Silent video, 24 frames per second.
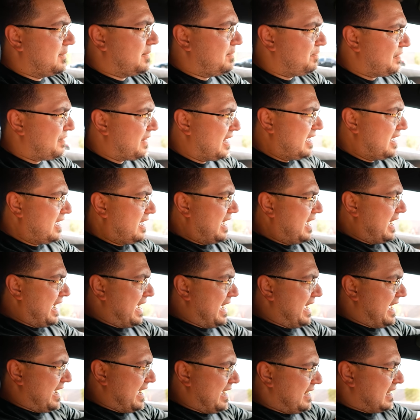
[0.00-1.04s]

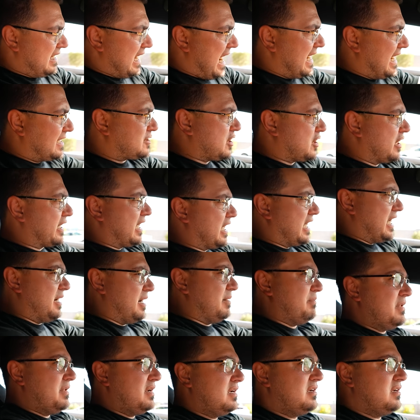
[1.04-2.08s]
And I took it
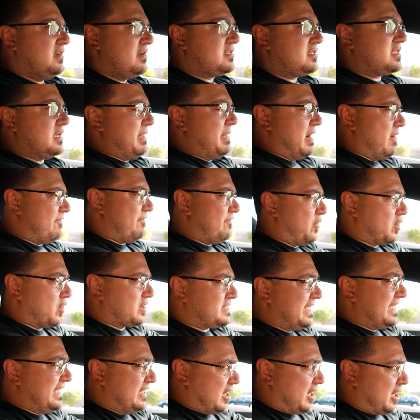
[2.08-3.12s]
up to about
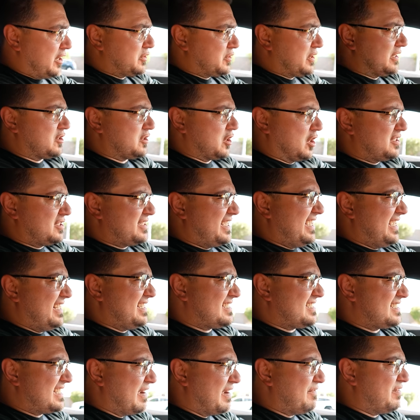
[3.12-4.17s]
1400,
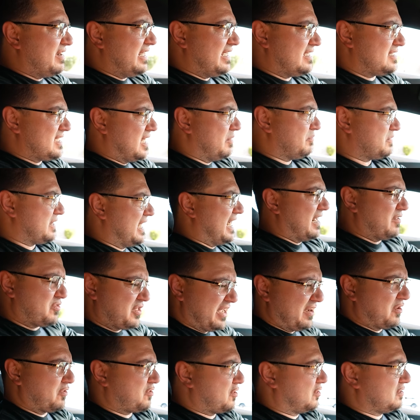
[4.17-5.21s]
1370 something, I
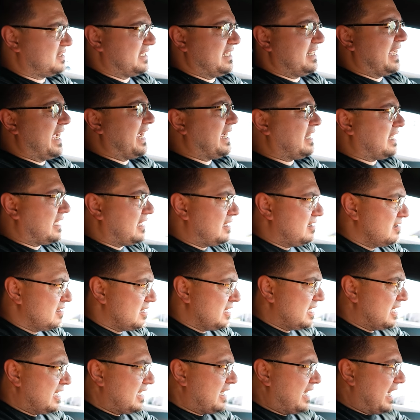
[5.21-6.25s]
think, or
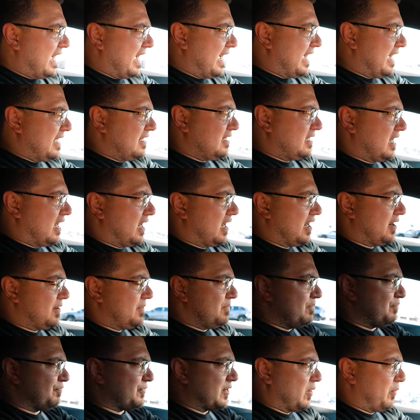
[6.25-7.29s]
1380. And
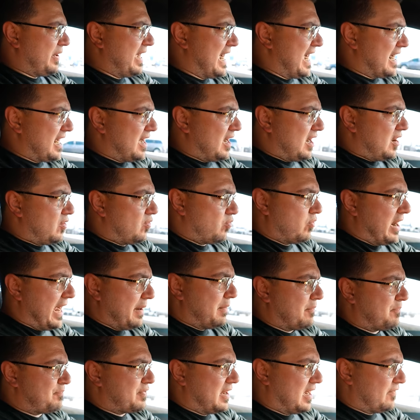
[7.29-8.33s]
we had a
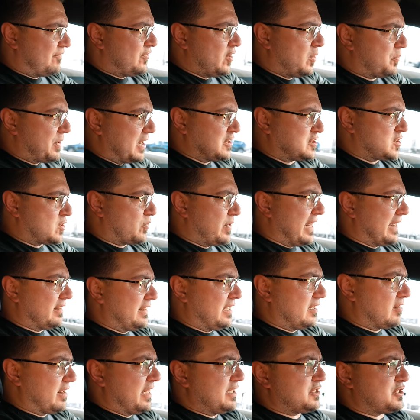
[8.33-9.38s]
fuel pressure
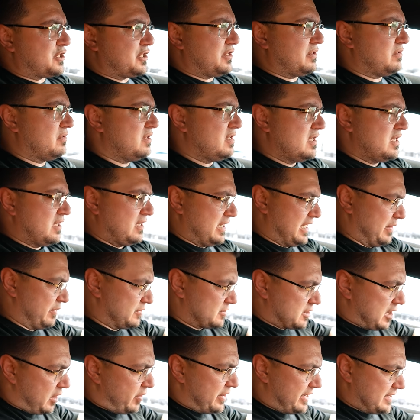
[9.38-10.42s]
regulator issue. It
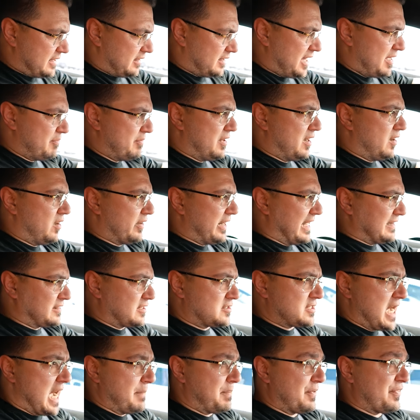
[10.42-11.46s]
was going into limp mode at
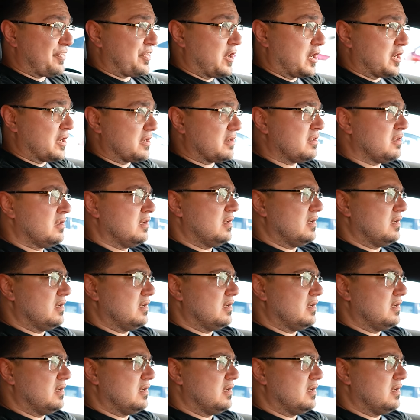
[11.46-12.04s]
the top of third.